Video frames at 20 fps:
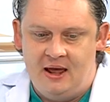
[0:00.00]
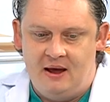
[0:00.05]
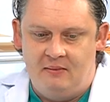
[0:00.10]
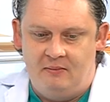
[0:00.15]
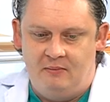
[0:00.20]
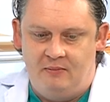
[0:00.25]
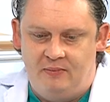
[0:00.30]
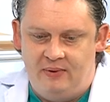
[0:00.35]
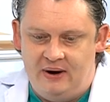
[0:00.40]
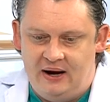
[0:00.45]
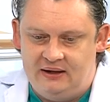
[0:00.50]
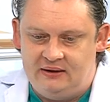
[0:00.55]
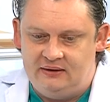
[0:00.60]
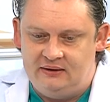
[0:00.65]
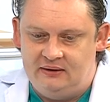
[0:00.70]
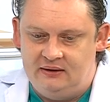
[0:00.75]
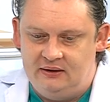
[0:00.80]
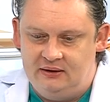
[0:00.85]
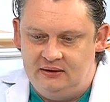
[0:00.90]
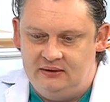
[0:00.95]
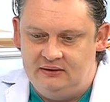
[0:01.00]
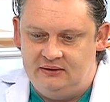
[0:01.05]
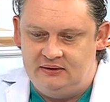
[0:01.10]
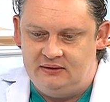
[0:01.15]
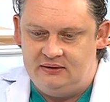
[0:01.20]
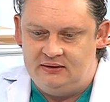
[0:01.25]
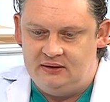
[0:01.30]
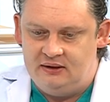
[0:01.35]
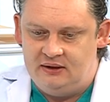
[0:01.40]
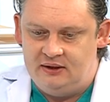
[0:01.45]
But
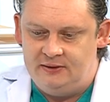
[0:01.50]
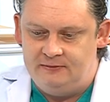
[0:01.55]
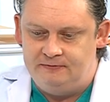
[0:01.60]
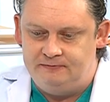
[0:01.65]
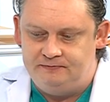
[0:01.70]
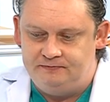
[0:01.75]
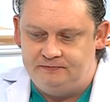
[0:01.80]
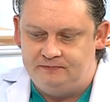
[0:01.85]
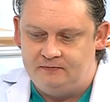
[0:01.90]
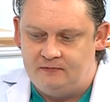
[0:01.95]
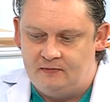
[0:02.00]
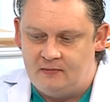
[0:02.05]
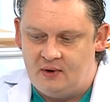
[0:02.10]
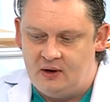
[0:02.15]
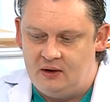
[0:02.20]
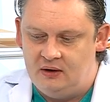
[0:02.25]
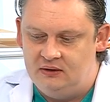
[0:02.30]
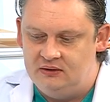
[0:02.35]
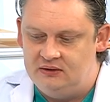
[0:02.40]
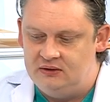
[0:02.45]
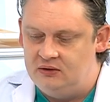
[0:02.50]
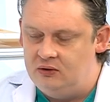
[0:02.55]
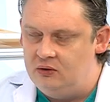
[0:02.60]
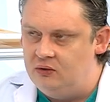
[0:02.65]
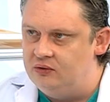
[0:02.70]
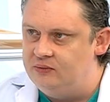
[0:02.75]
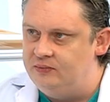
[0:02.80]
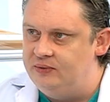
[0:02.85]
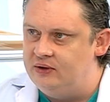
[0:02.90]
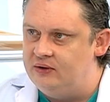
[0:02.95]
it's
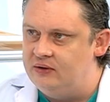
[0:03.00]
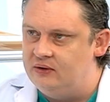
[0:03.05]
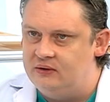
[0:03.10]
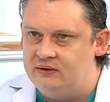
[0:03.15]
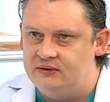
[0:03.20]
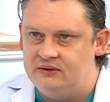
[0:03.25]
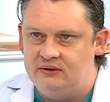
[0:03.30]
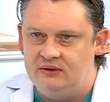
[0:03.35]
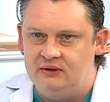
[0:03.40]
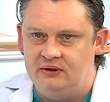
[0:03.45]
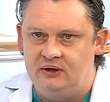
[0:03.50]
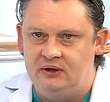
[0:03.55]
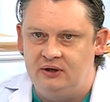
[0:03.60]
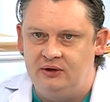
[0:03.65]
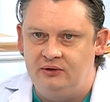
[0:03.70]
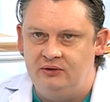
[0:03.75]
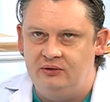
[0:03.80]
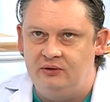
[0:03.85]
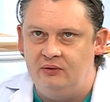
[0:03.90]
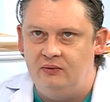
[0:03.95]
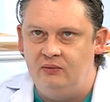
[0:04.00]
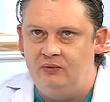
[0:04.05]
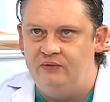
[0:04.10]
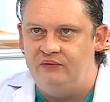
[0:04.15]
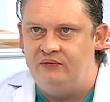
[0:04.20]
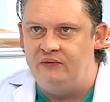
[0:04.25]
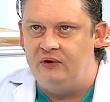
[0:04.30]
good because you know, with